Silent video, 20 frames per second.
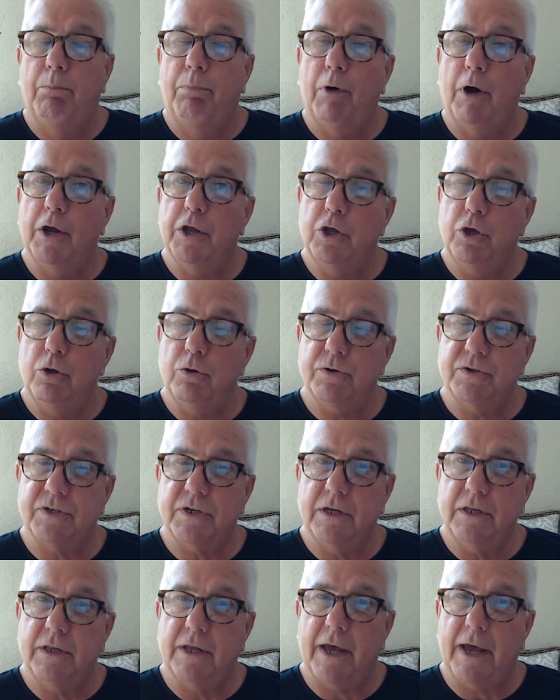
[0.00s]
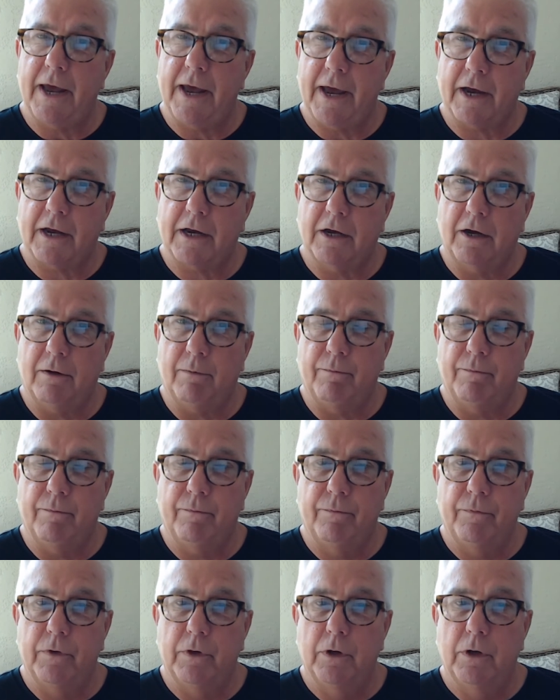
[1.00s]
But using the
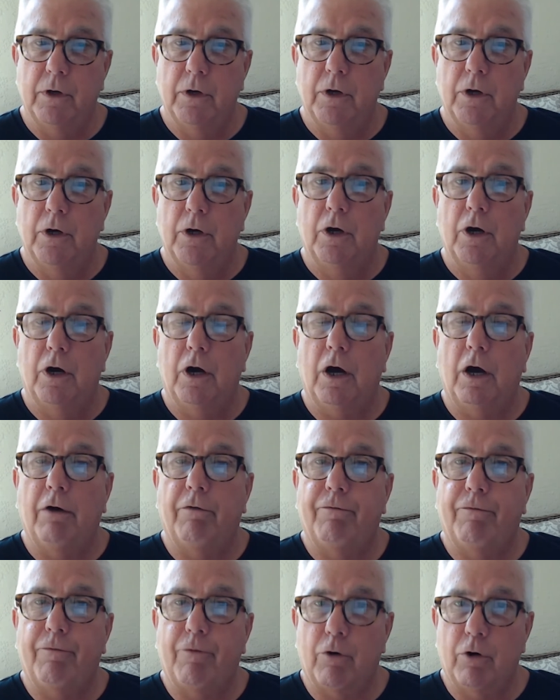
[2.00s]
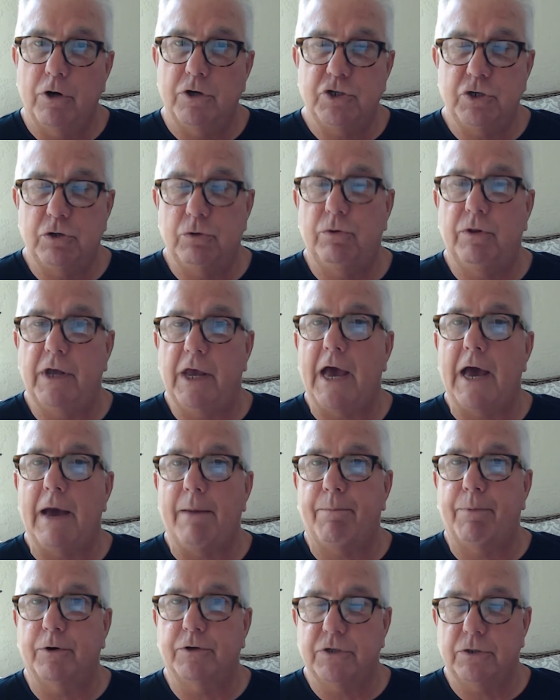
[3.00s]
HECM affords you the
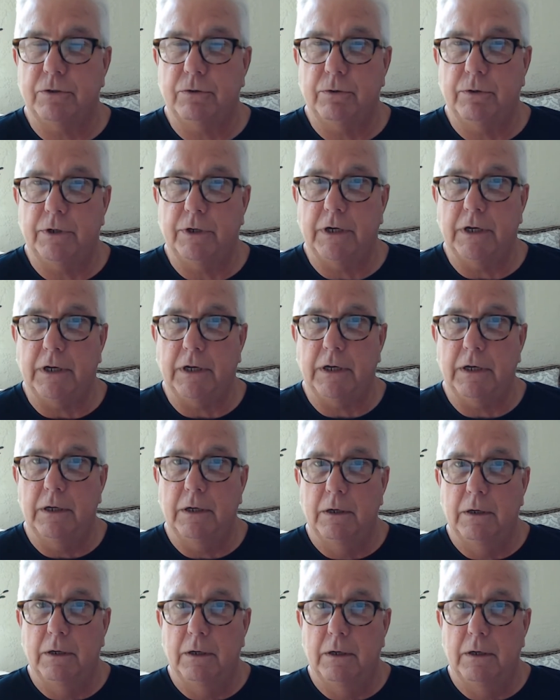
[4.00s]
opportunity